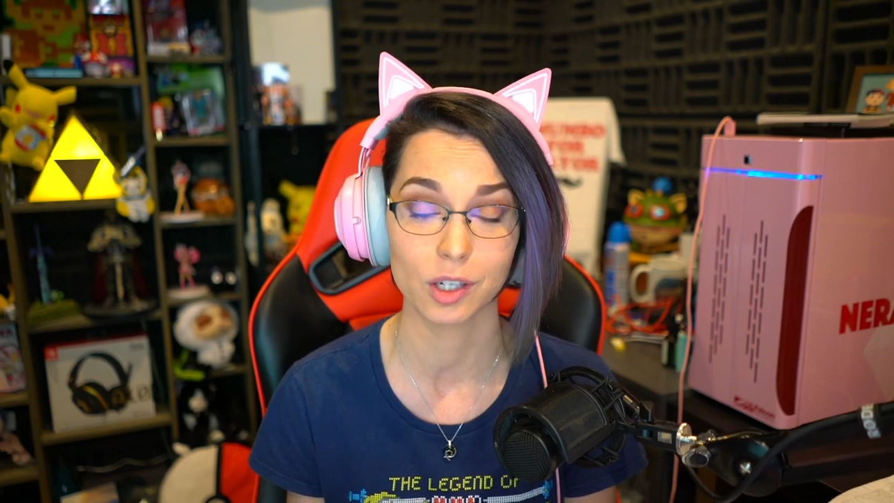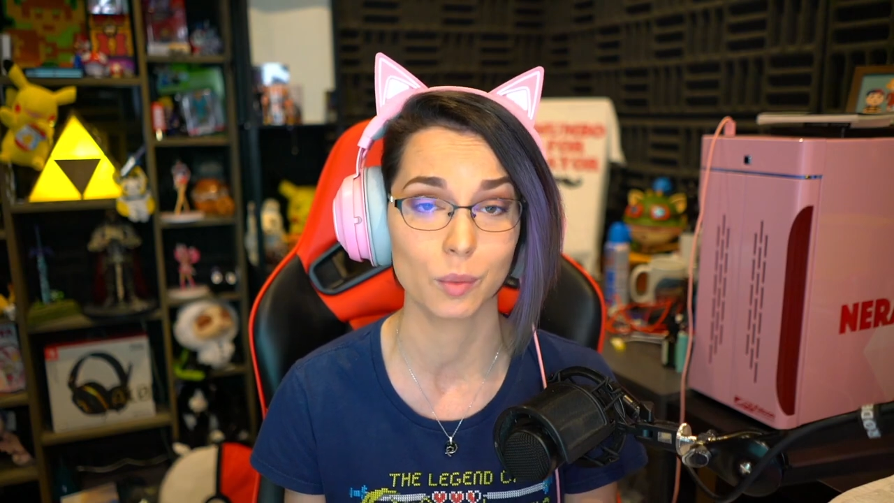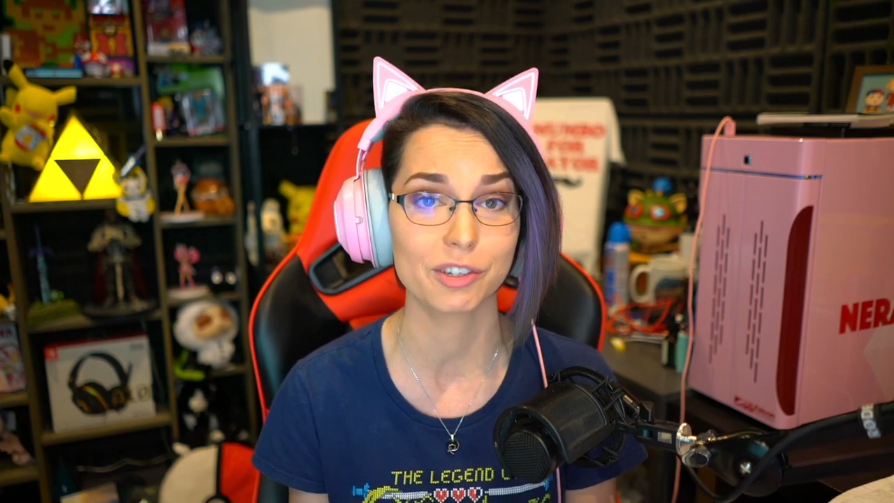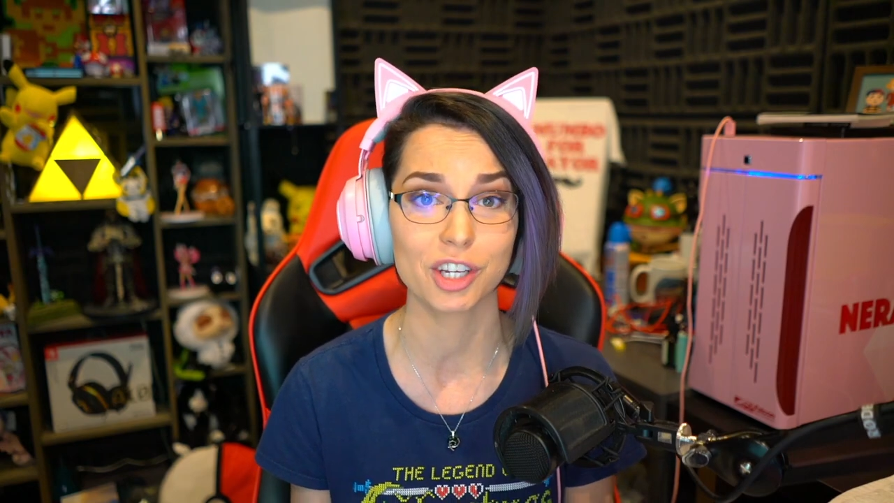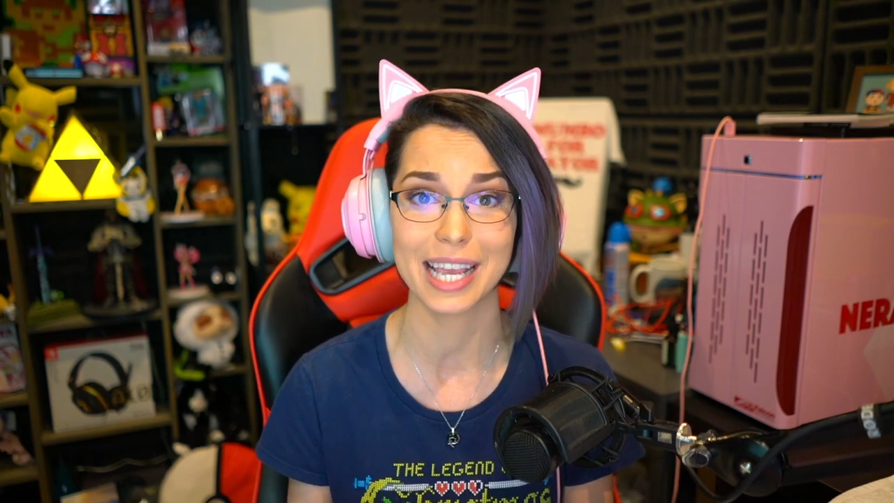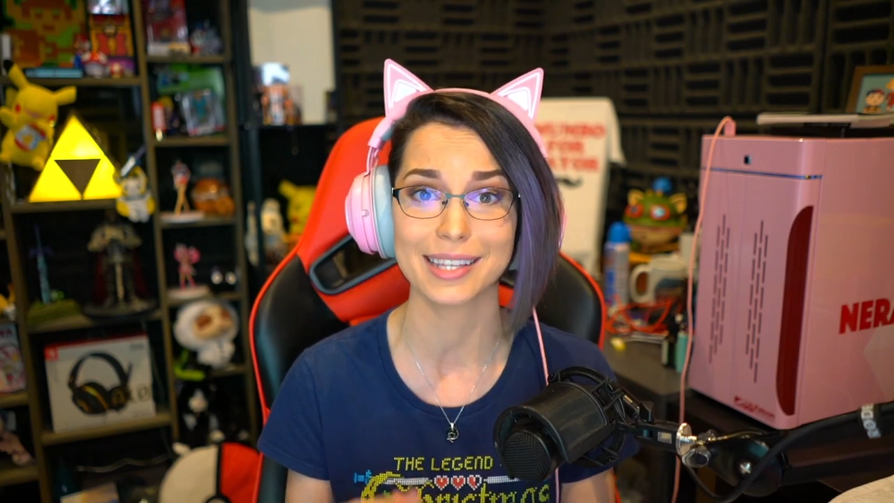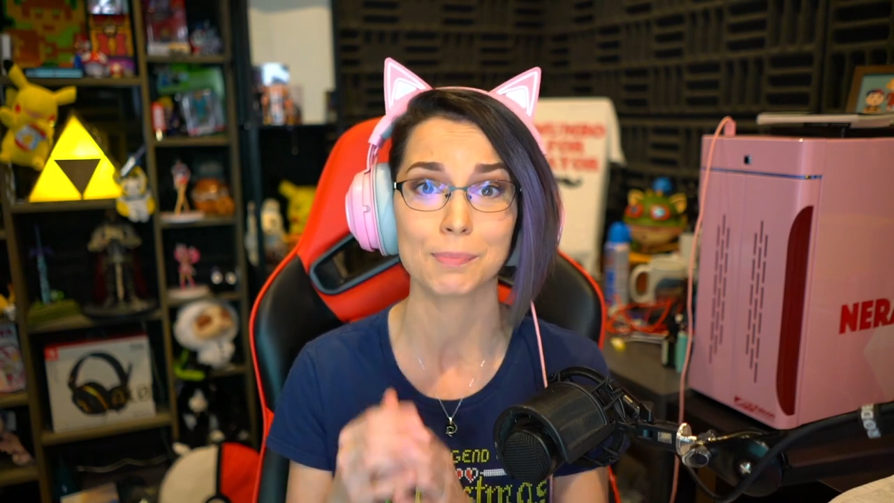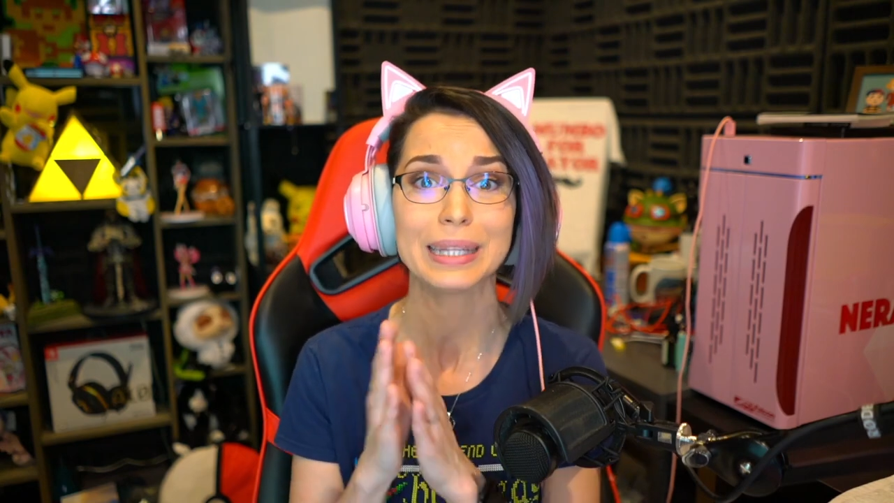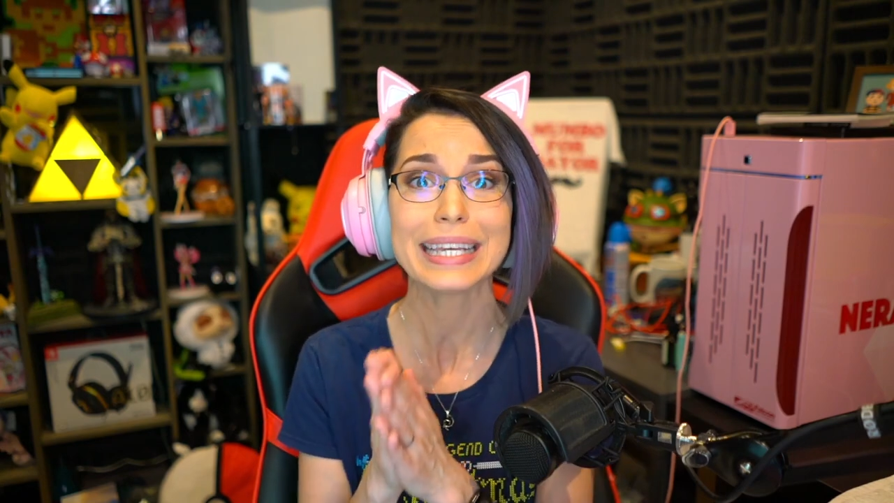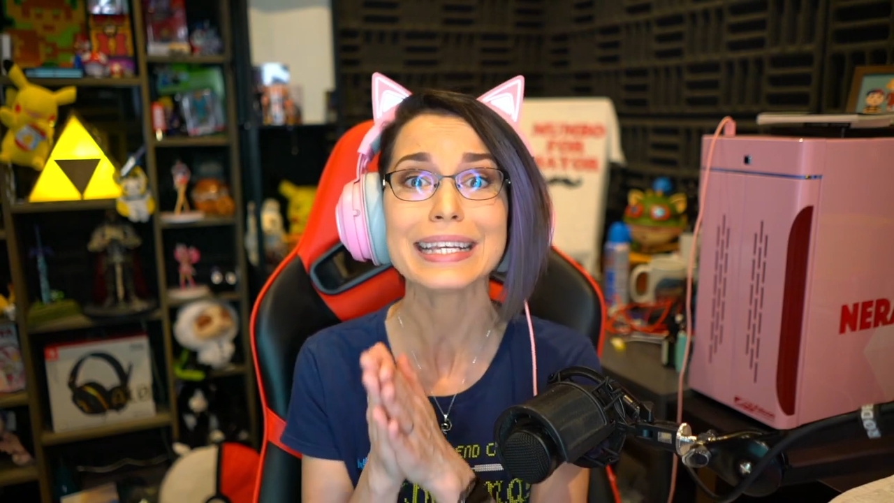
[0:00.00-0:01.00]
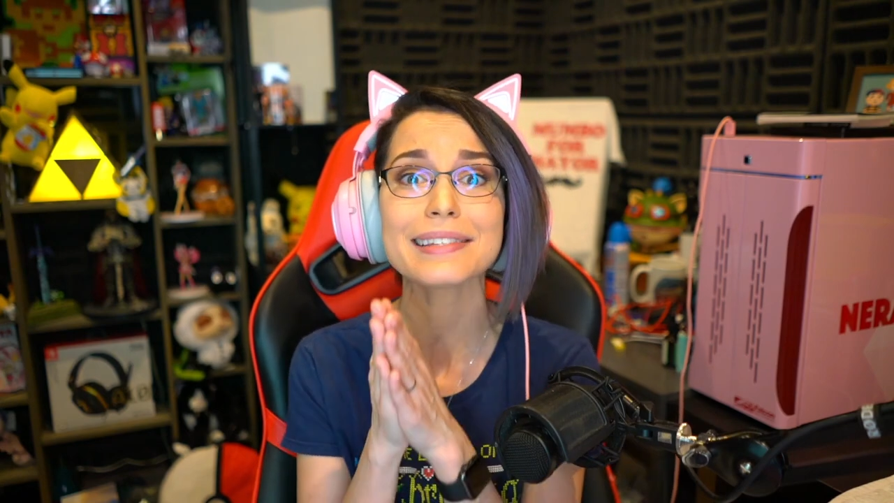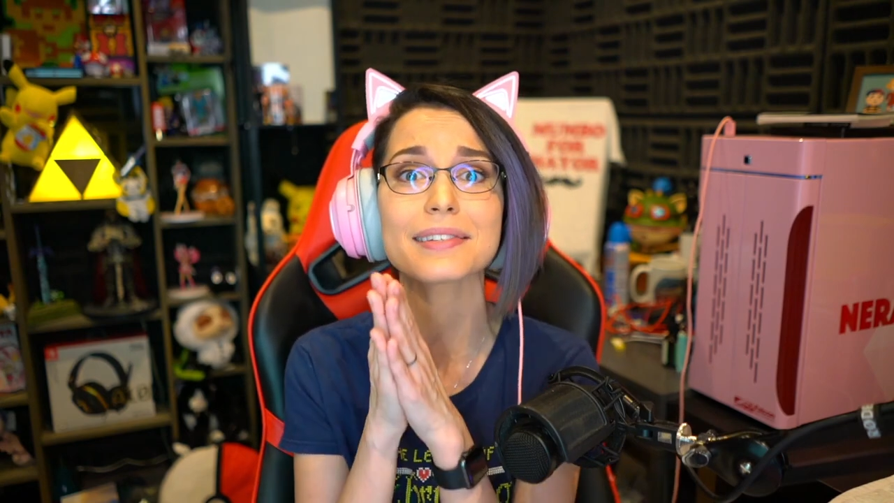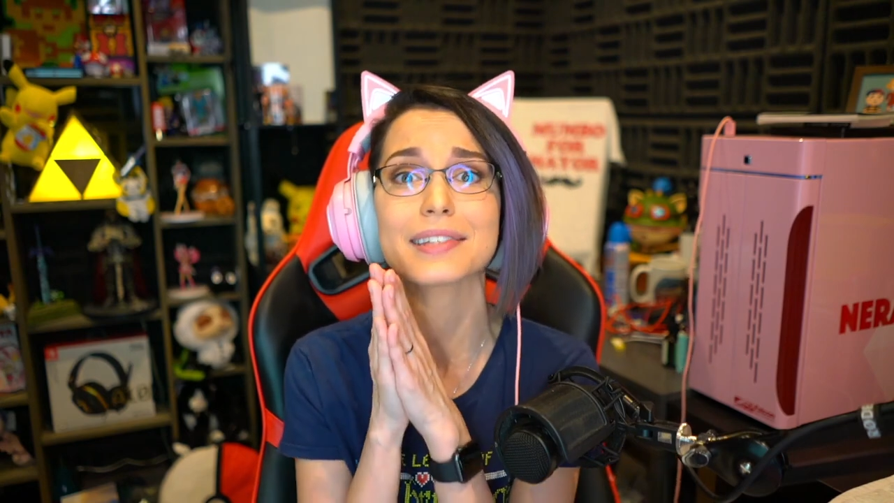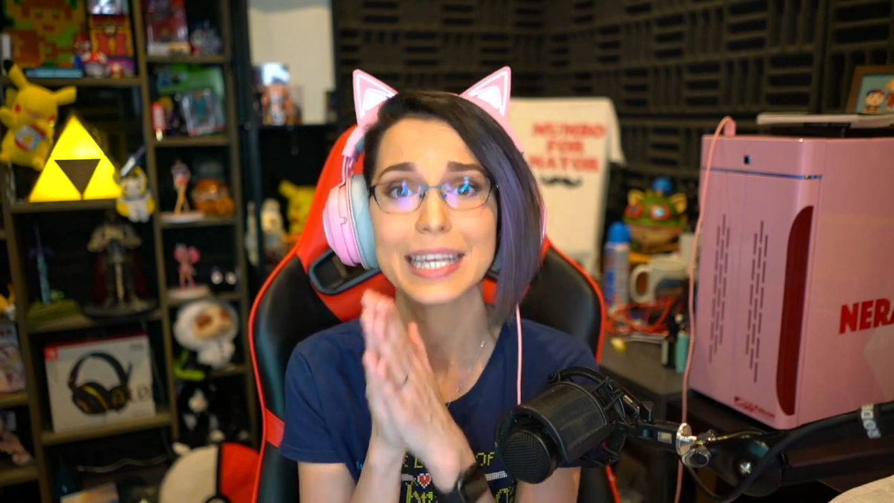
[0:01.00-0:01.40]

in which case, please